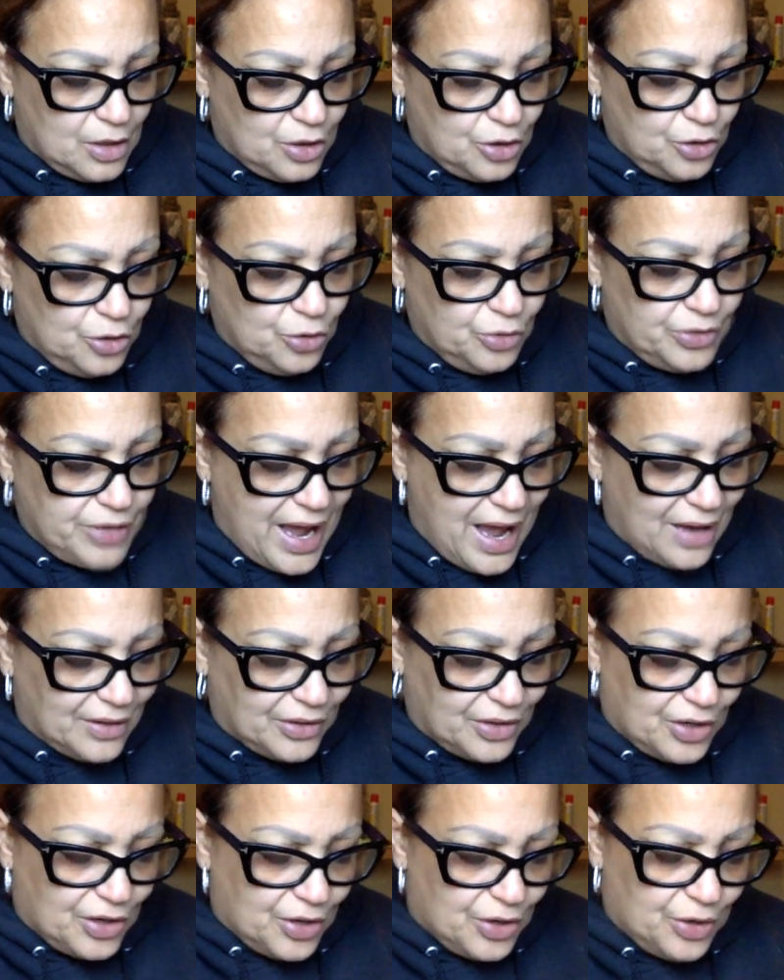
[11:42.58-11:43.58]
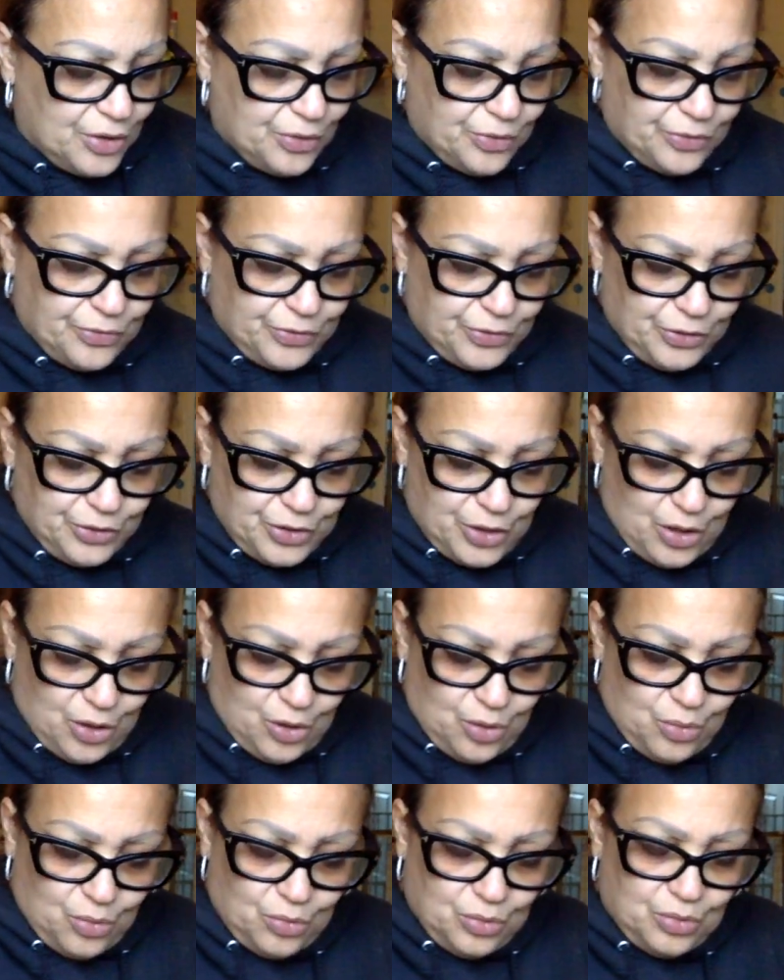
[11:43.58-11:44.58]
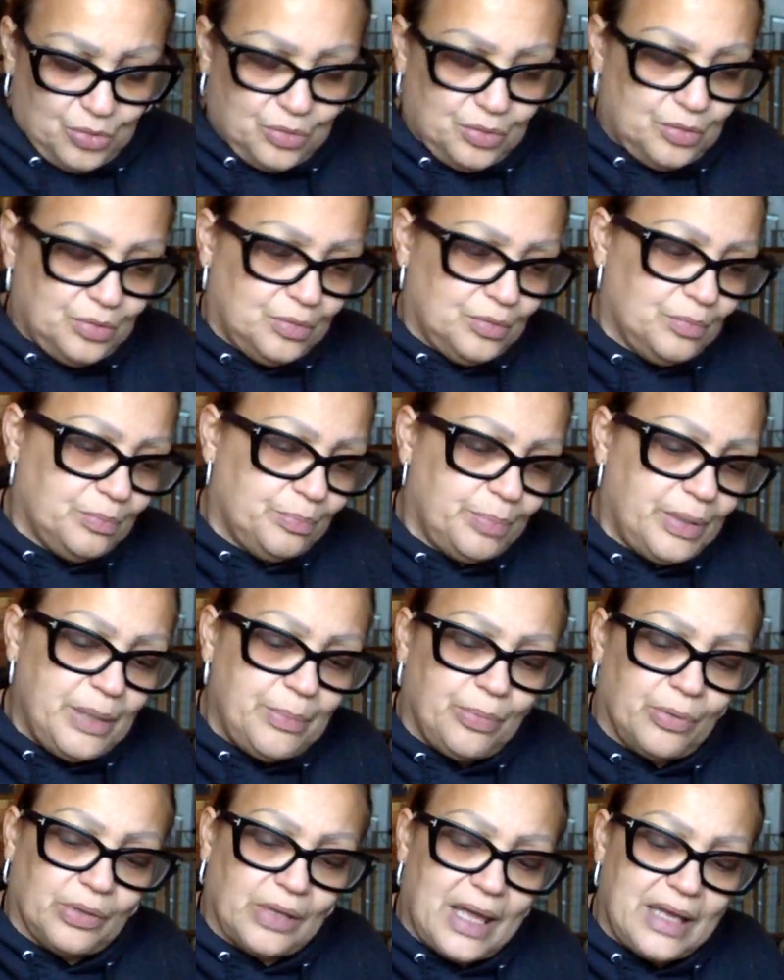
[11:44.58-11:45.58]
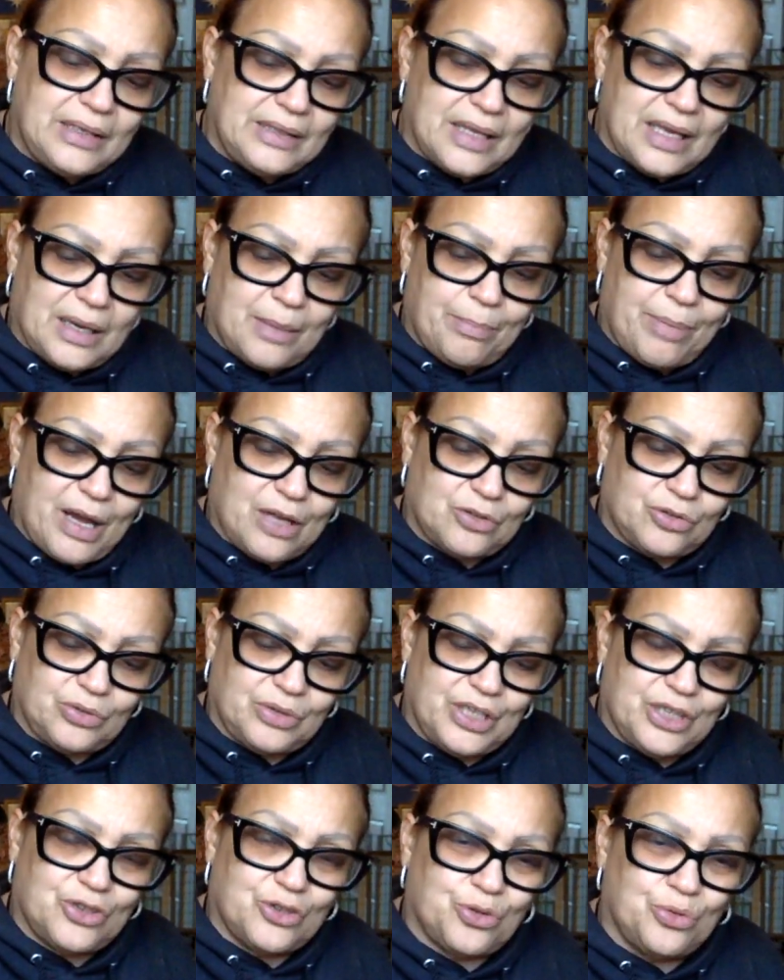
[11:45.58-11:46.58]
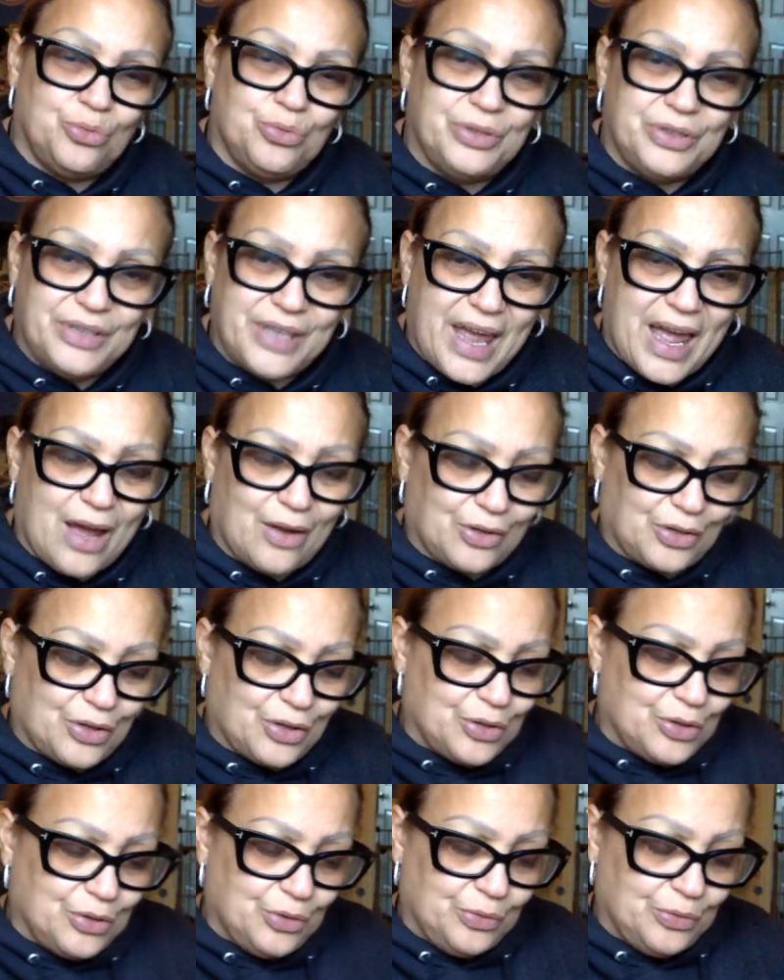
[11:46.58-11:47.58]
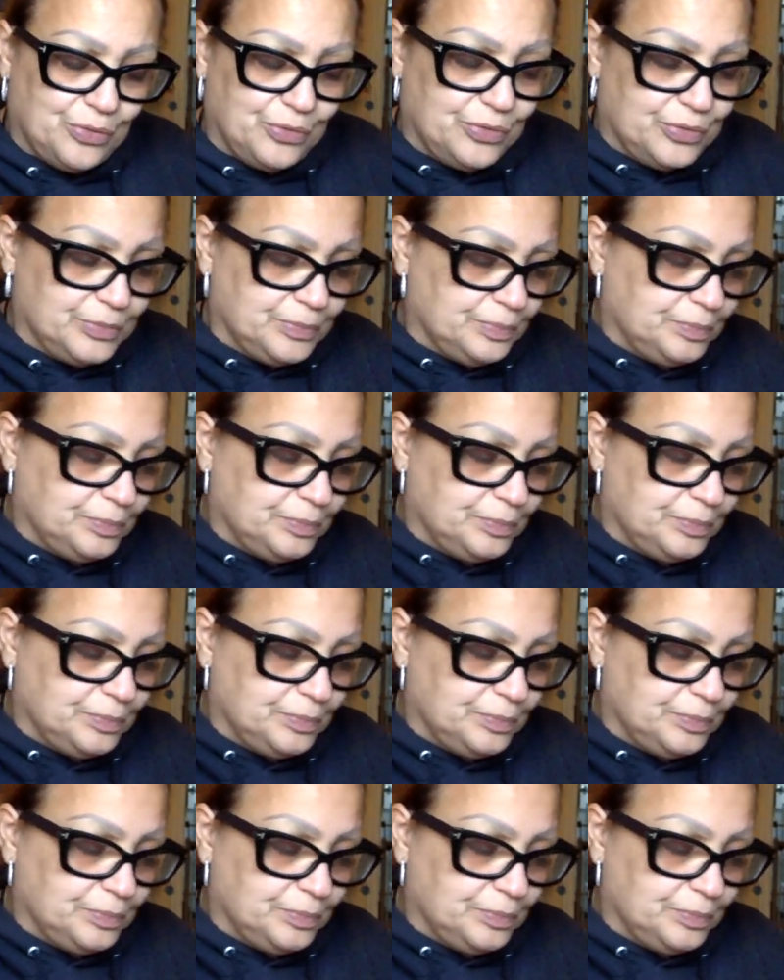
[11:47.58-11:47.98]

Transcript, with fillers: You down to earth, you know. People like that about you, that you down to earth.